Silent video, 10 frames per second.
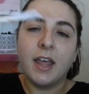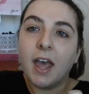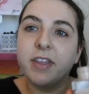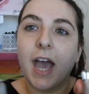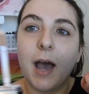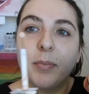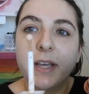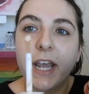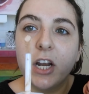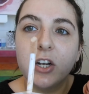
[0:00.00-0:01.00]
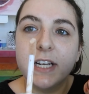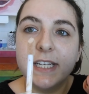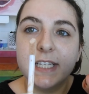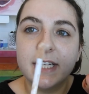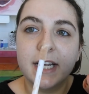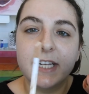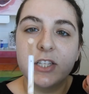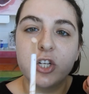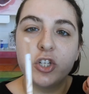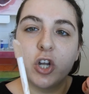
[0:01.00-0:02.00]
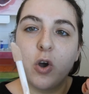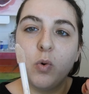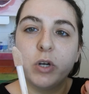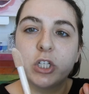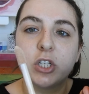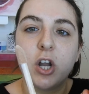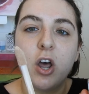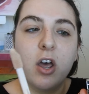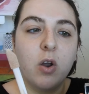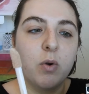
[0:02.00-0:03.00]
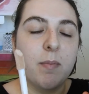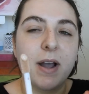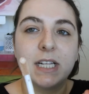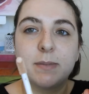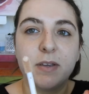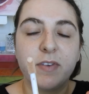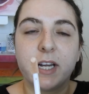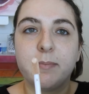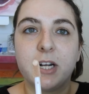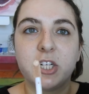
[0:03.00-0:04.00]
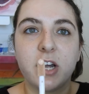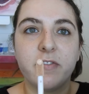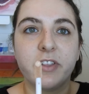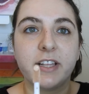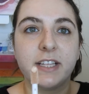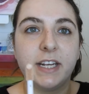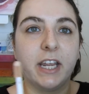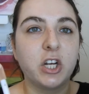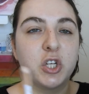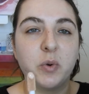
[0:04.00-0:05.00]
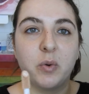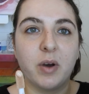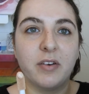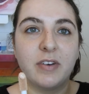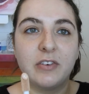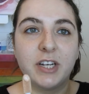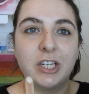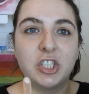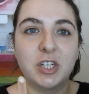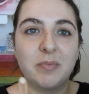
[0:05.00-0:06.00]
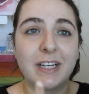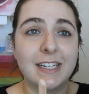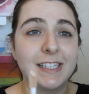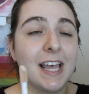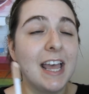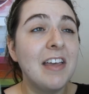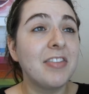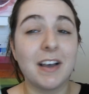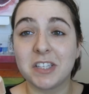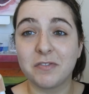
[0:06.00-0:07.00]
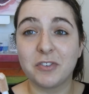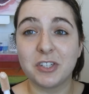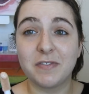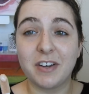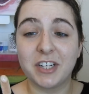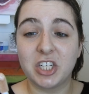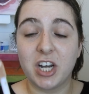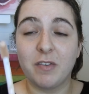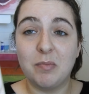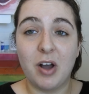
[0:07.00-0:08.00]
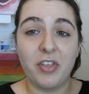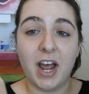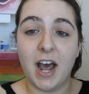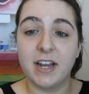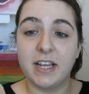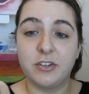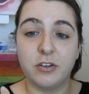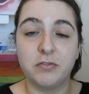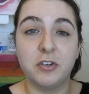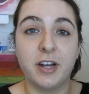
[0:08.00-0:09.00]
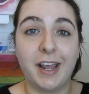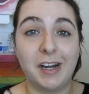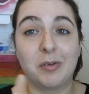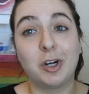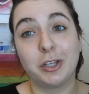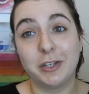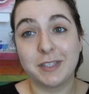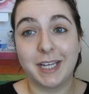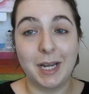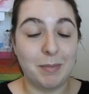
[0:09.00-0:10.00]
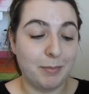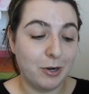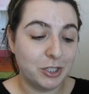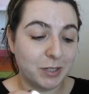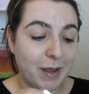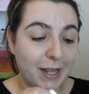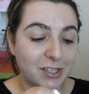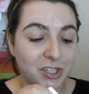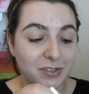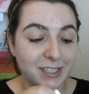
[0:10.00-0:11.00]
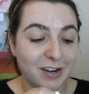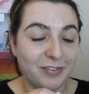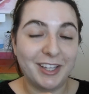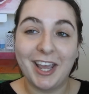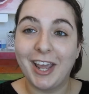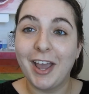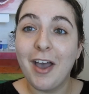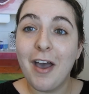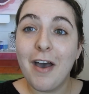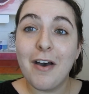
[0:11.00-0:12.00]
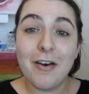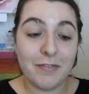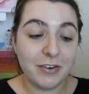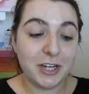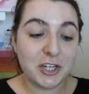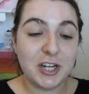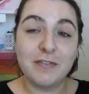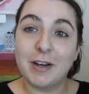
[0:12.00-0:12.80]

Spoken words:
And the applicator is a nice dough, which reminds me very much of the Clinique 2-in-1 foundation, because that was the first foundation I ever bought that had a doe foot, and I'm currently using it in my project pan, so it's definitely a foundation